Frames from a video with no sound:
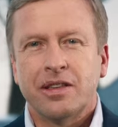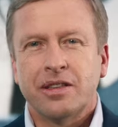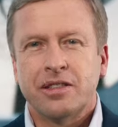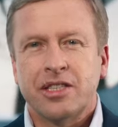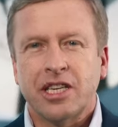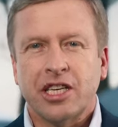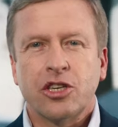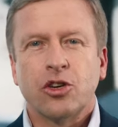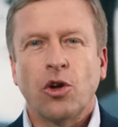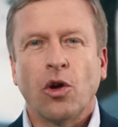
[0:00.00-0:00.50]

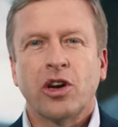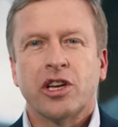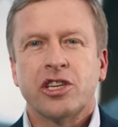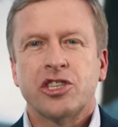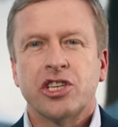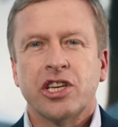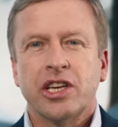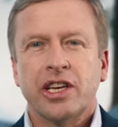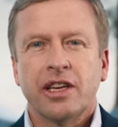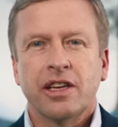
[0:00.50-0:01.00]

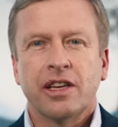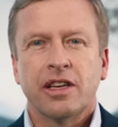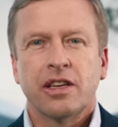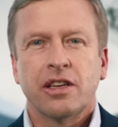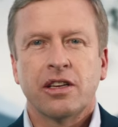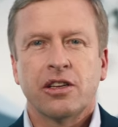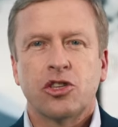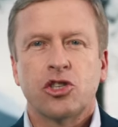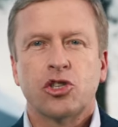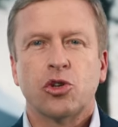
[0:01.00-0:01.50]
Technology
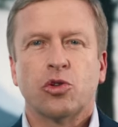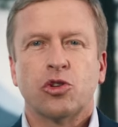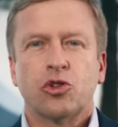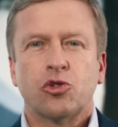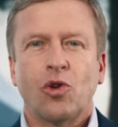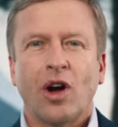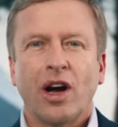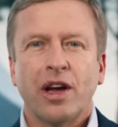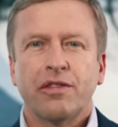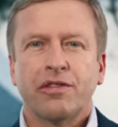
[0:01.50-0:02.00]
should
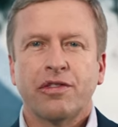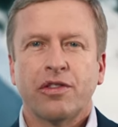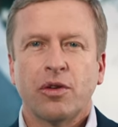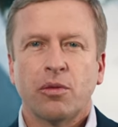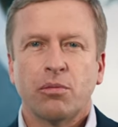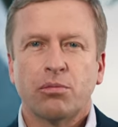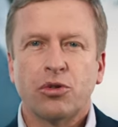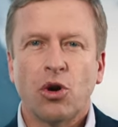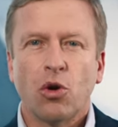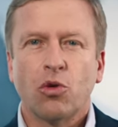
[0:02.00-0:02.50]
drive
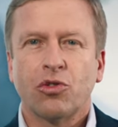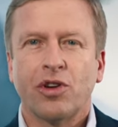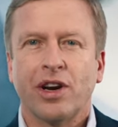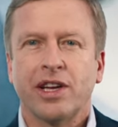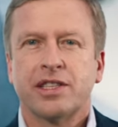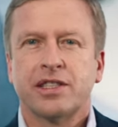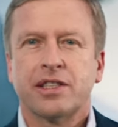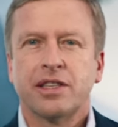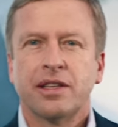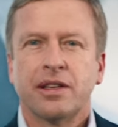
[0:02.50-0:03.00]

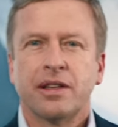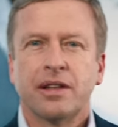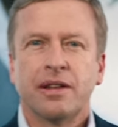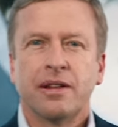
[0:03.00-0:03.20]
progress.